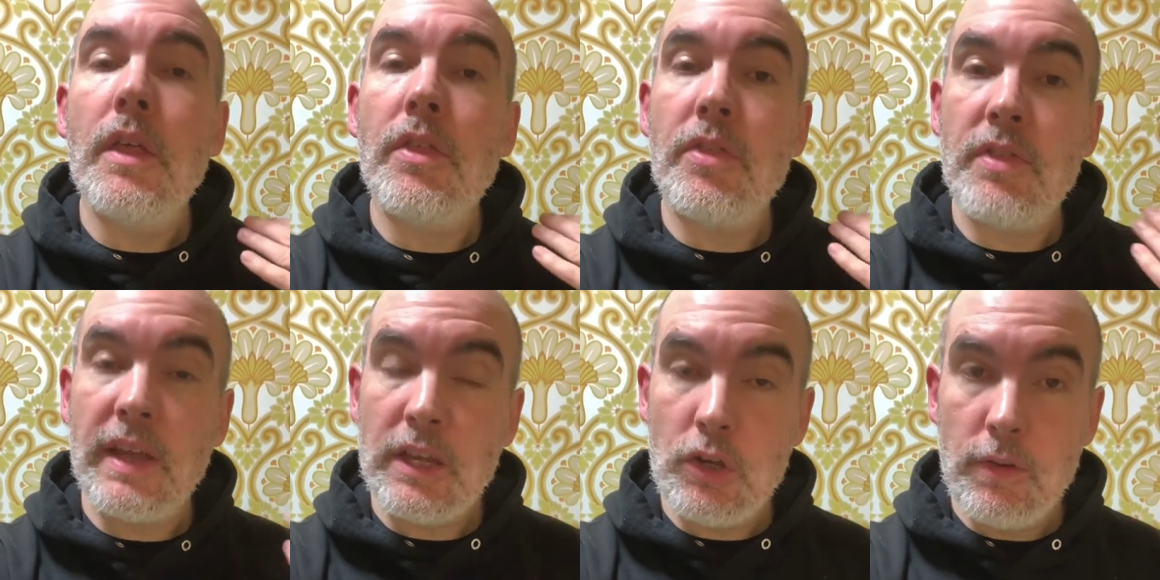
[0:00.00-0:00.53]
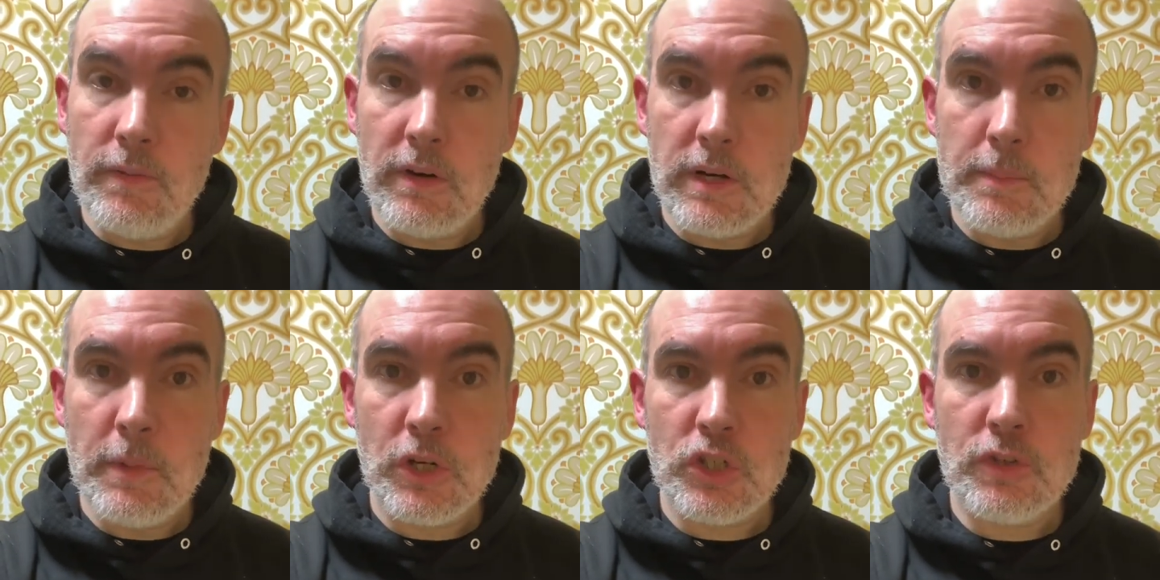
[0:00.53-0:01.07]
Thank you very
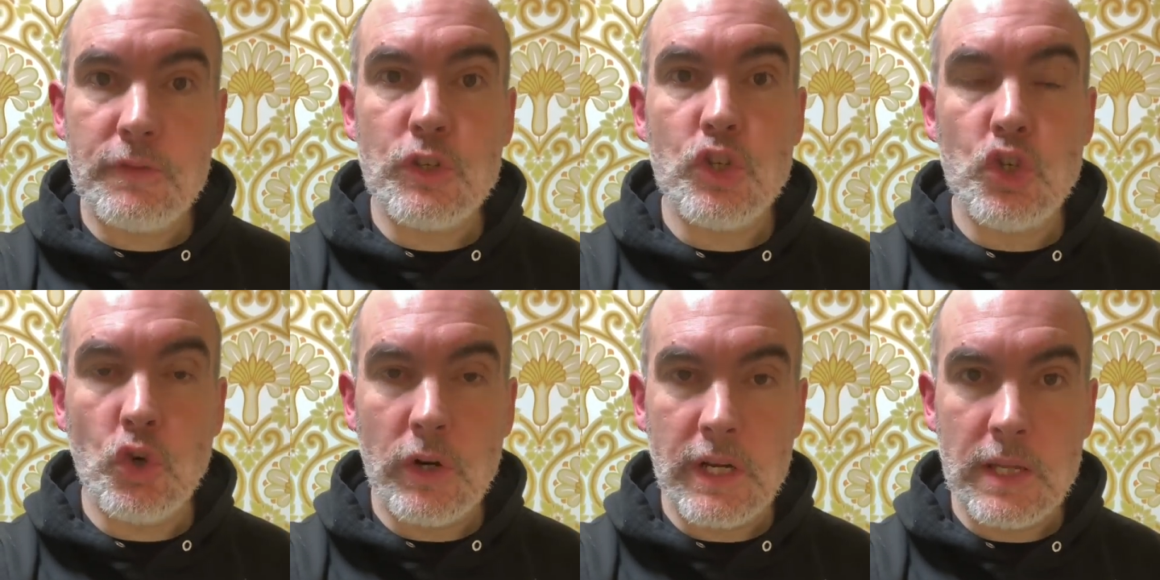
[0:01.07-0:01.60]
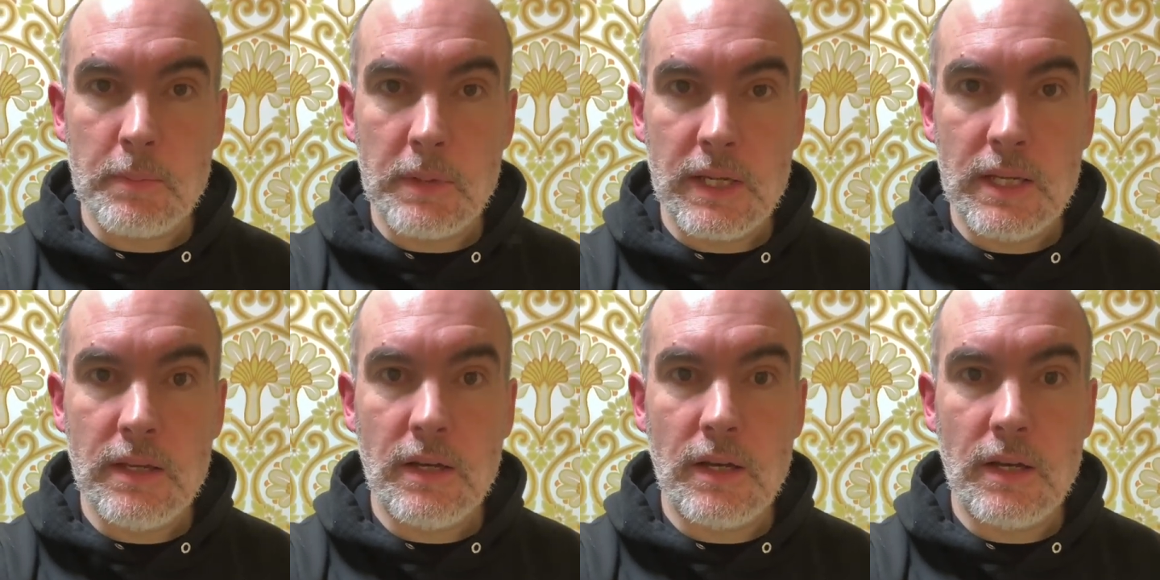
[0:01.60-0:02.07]
much for joining me.